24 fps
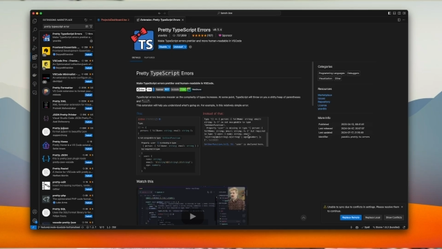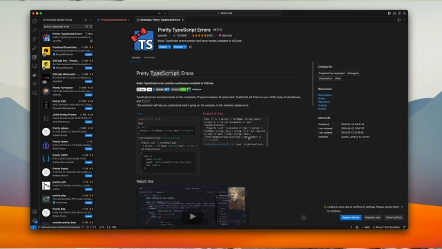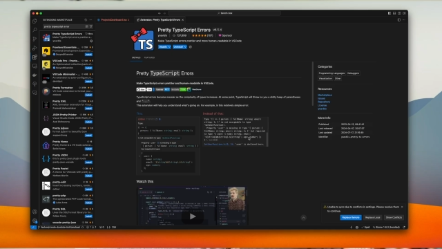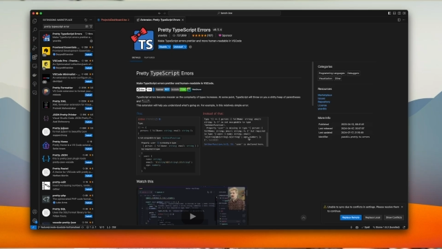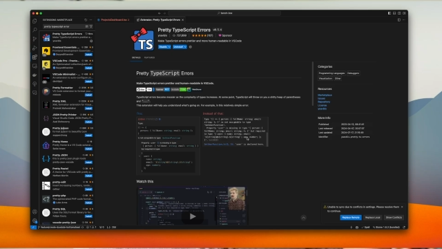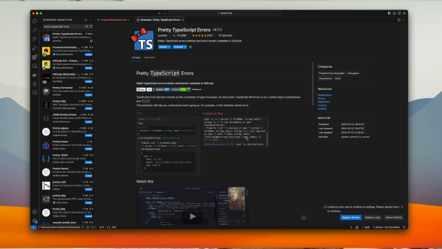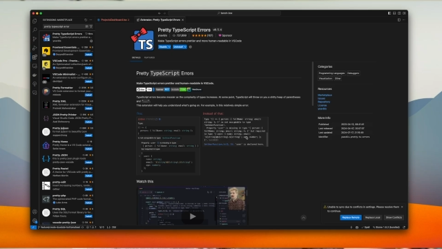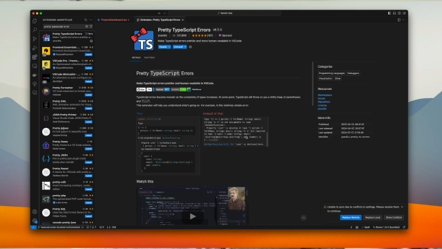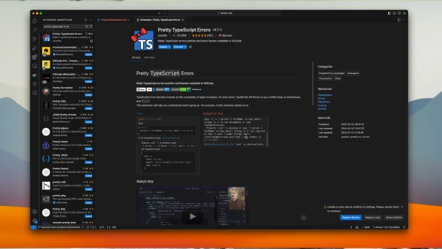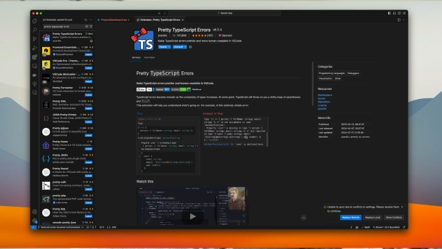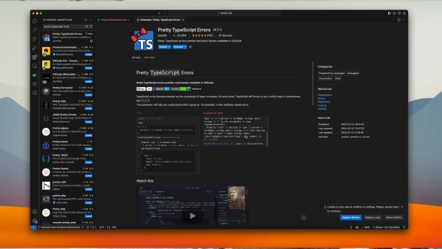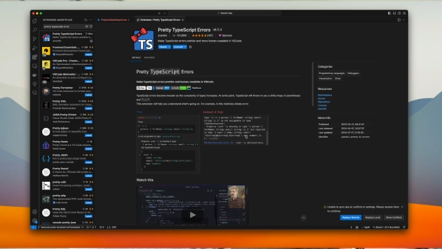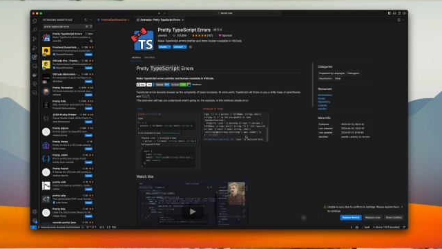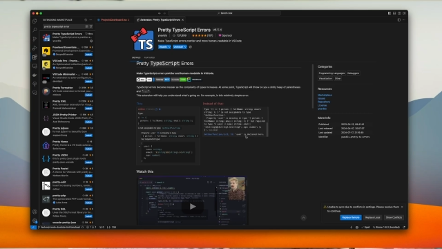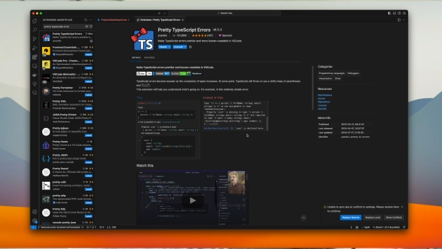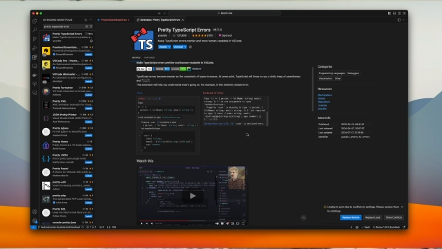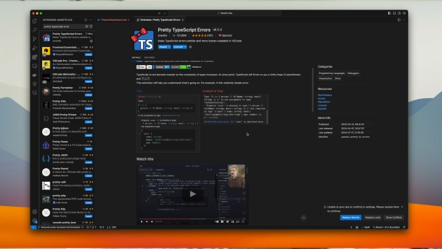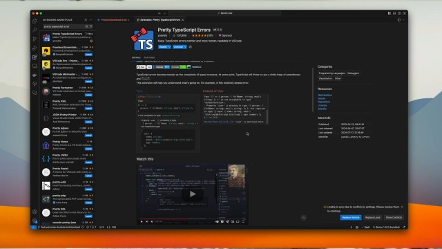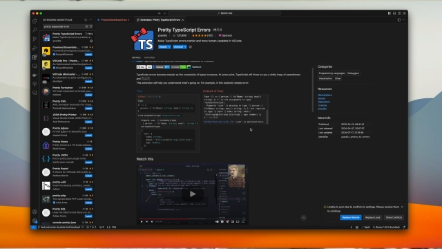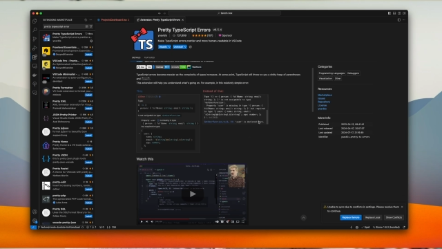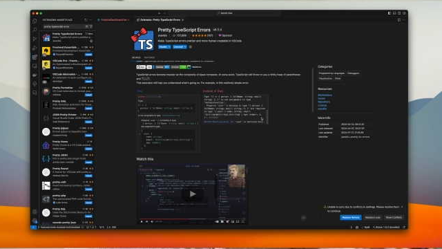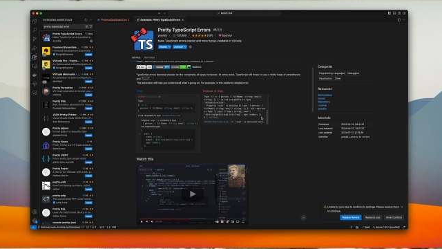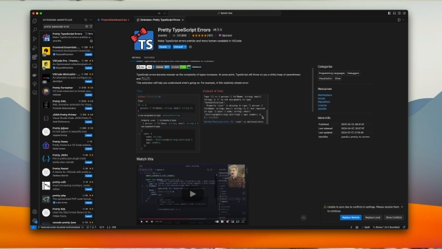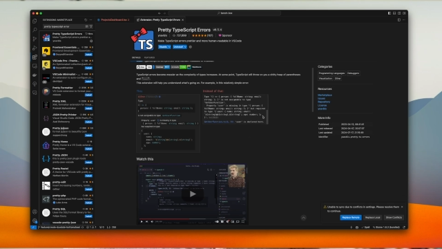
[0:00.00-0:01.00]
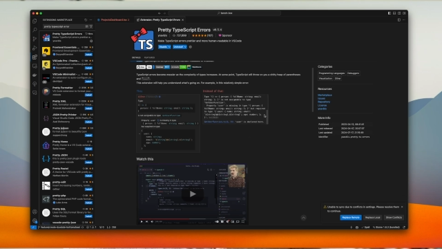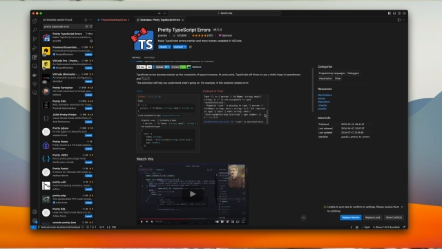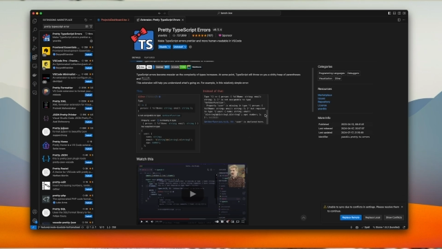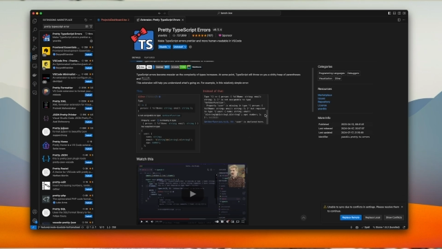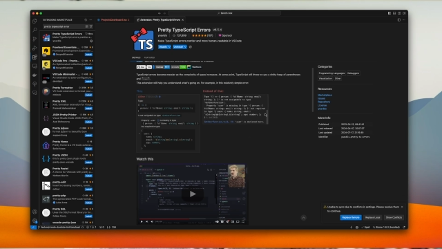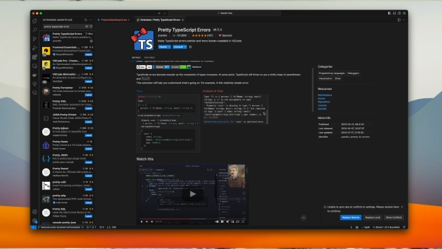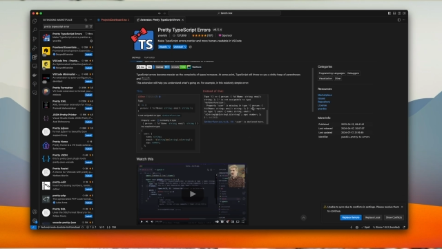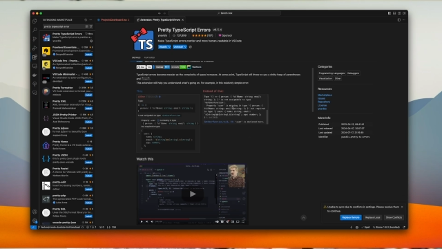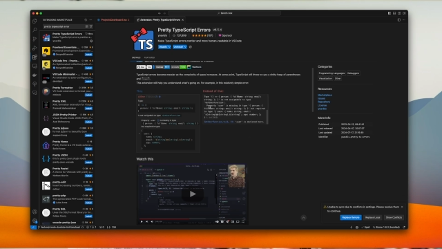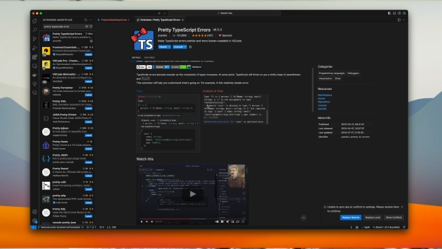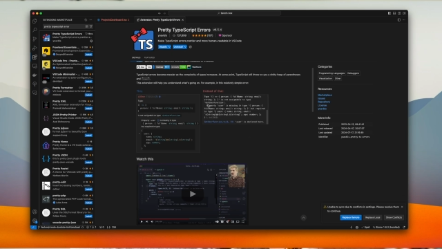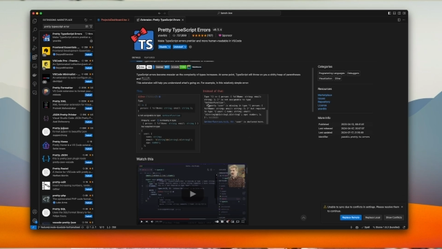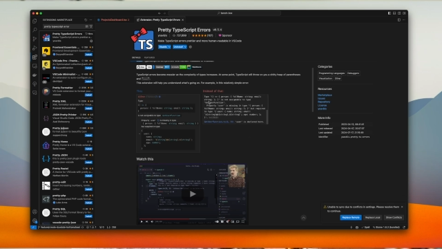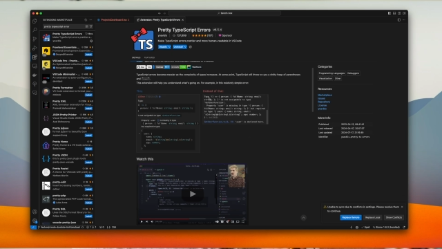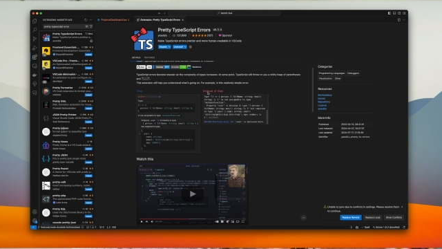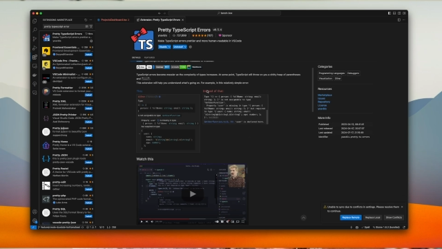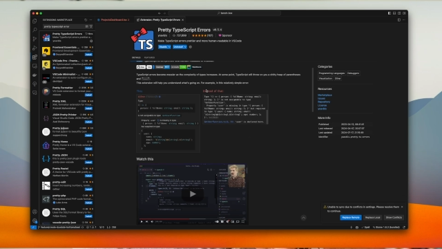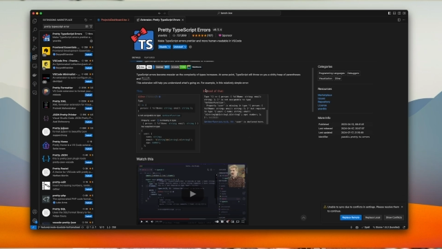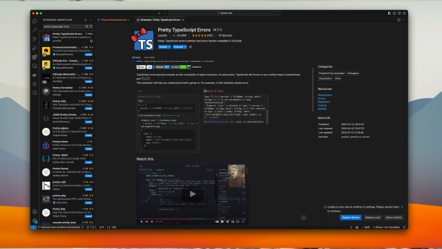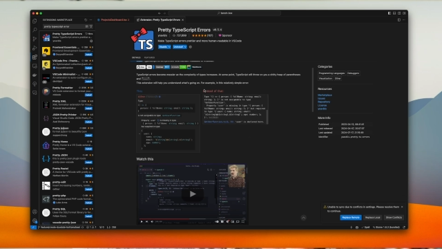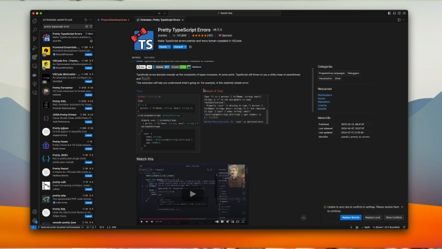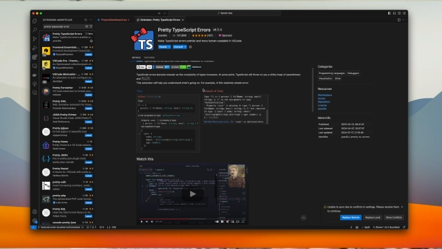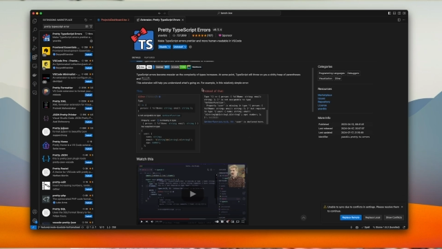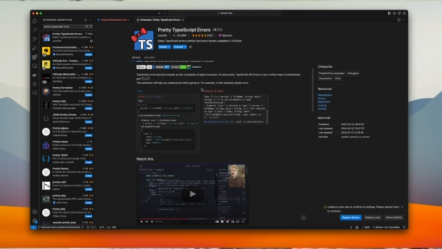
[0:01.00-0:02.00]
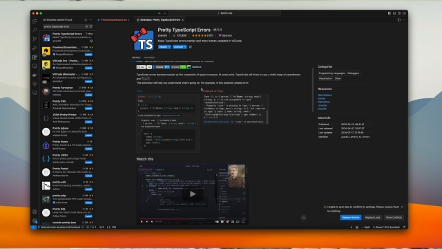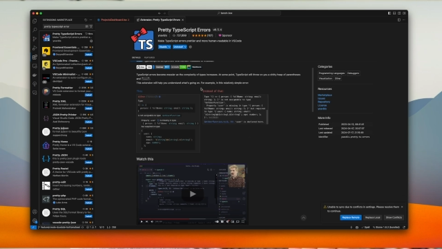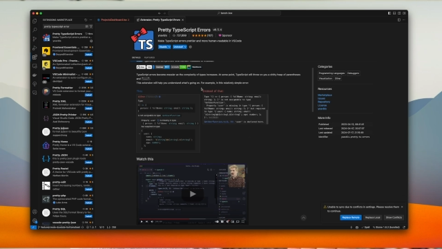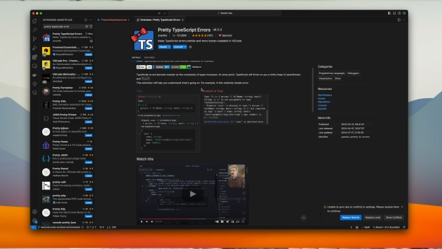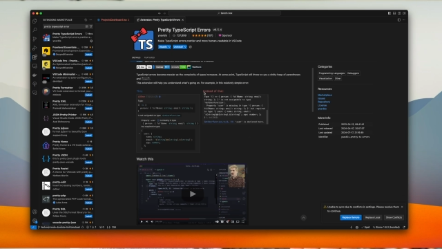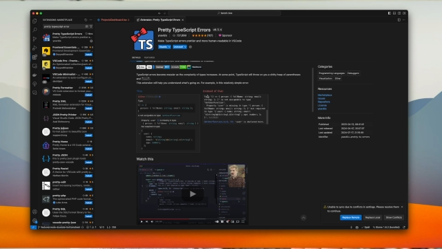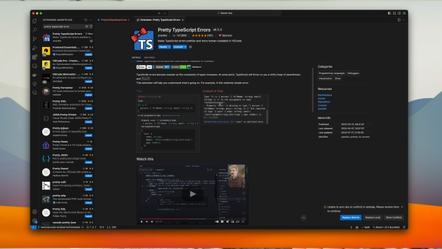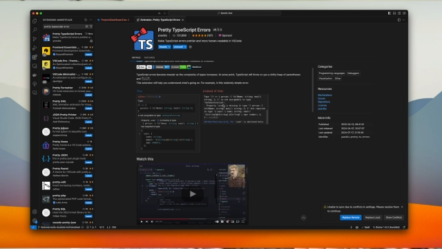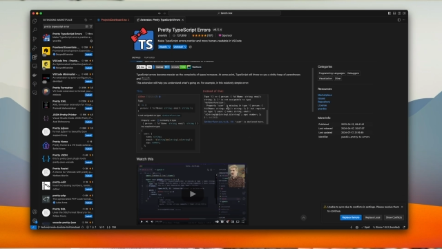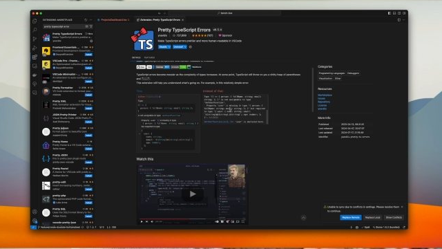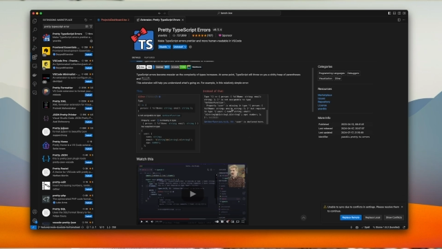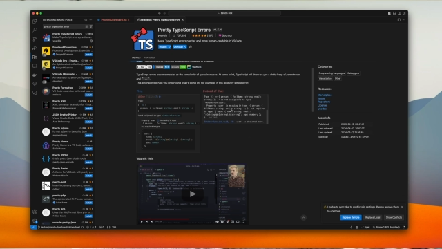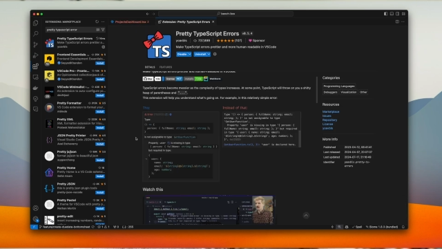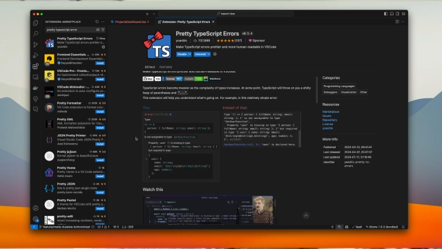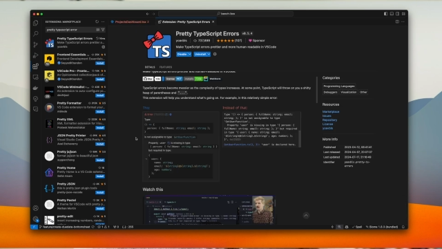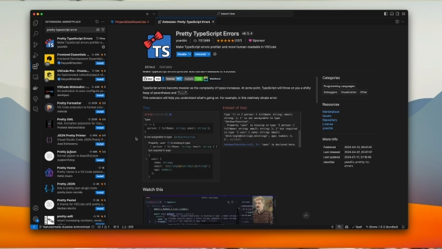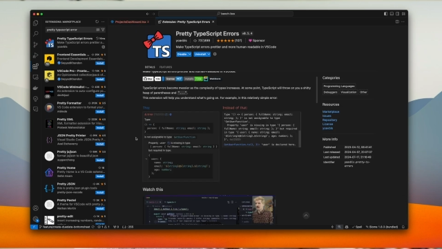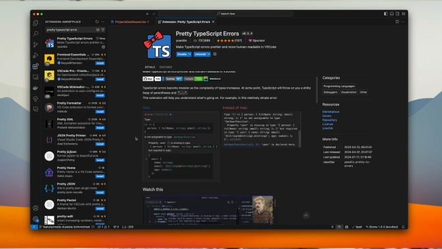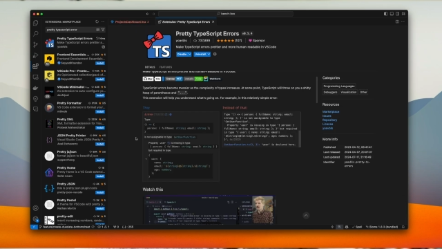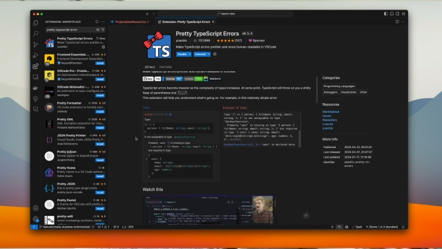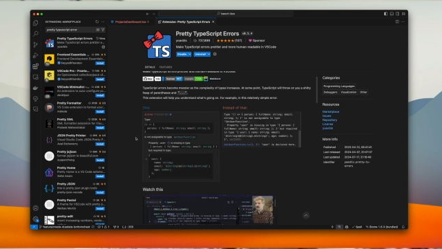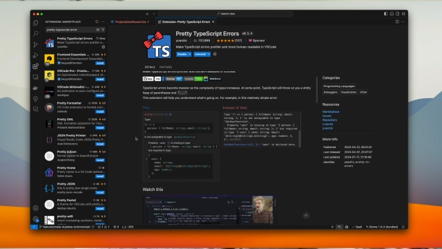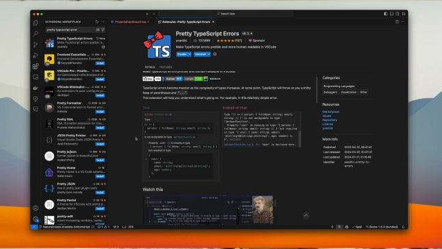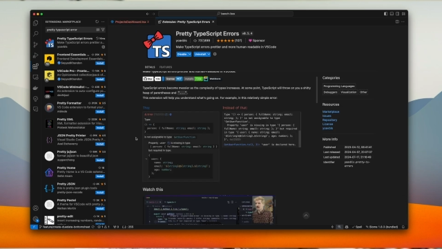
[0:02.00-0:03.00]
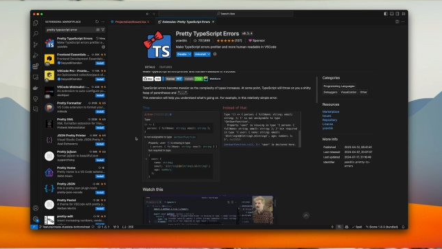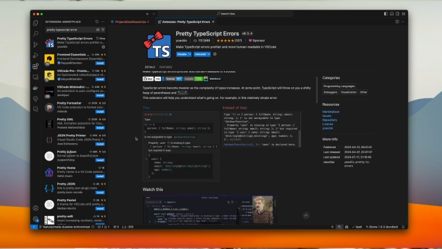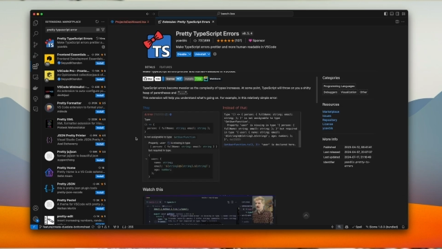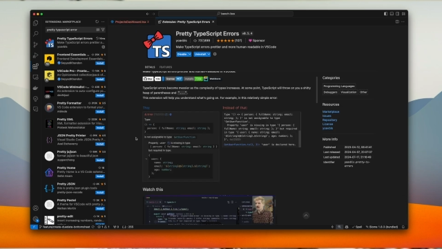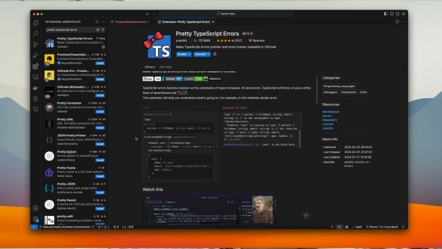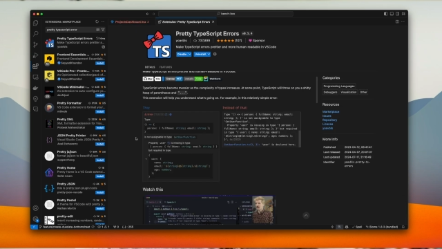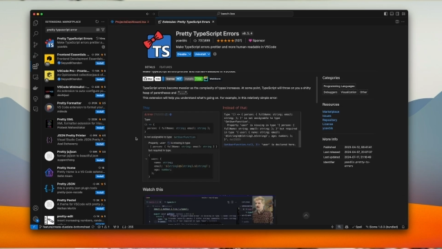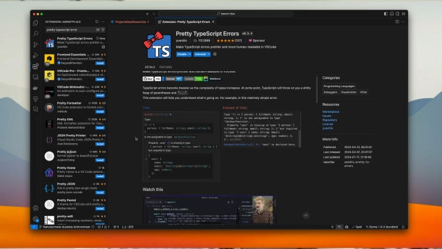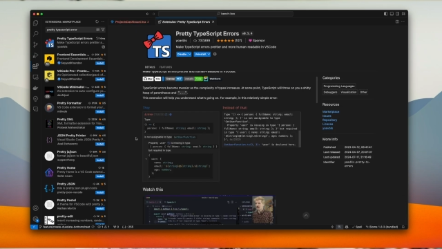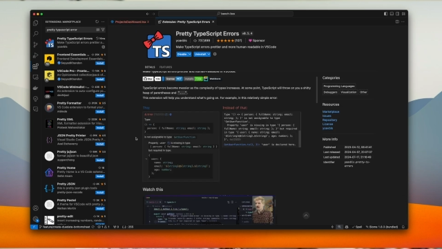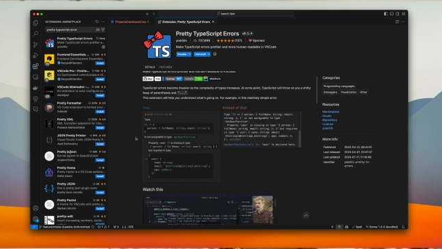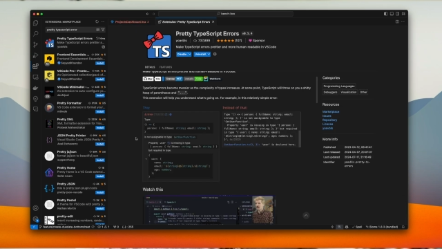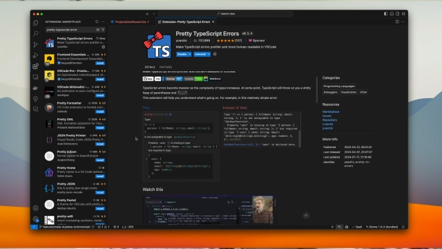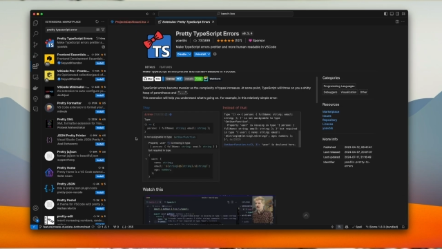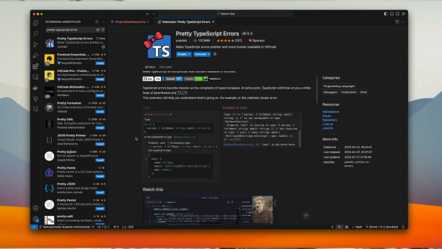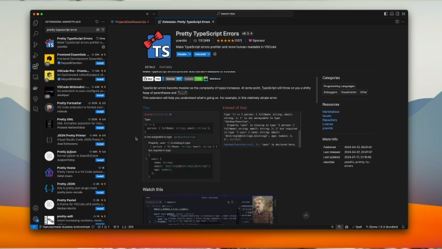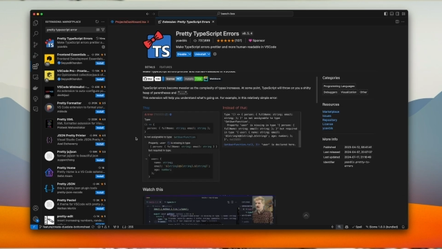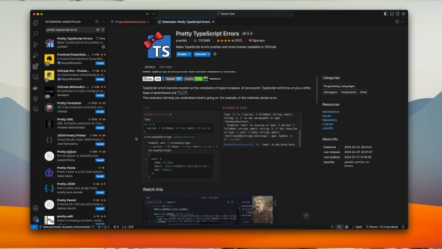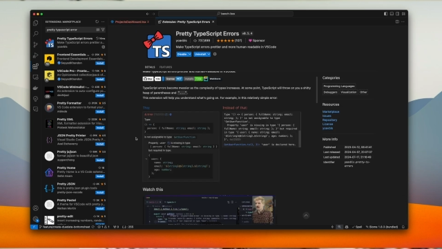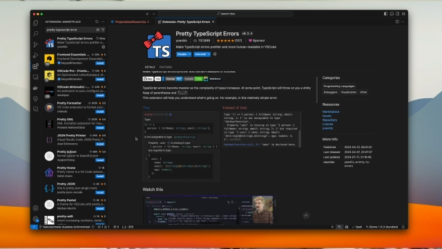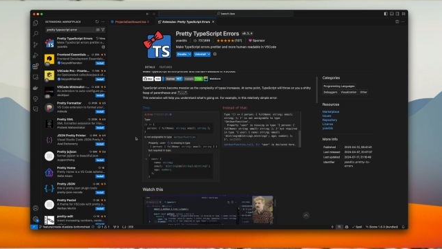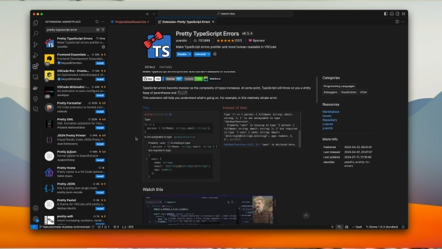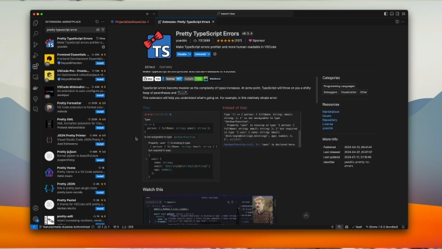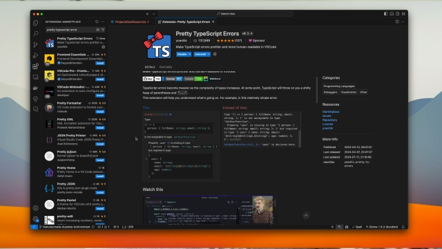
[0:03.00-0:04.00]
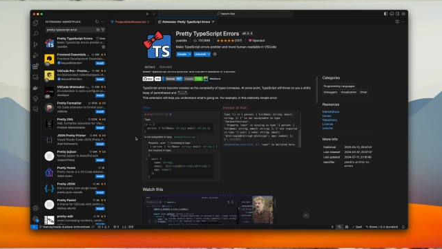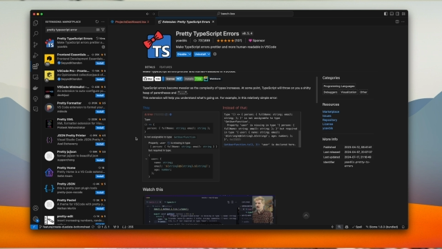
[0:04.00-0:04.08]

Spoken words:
[unreadable: no face in view]